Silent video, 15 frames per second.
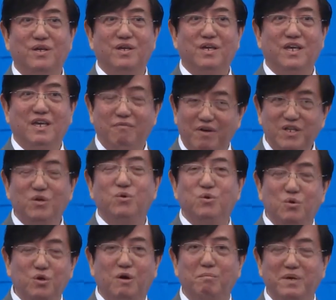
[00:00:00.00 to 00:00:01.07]
Even you do
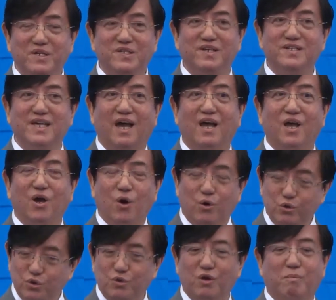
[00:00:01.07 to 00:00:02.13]
your business,
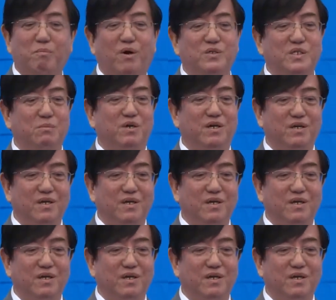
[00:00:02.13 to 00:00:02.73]
also not possible.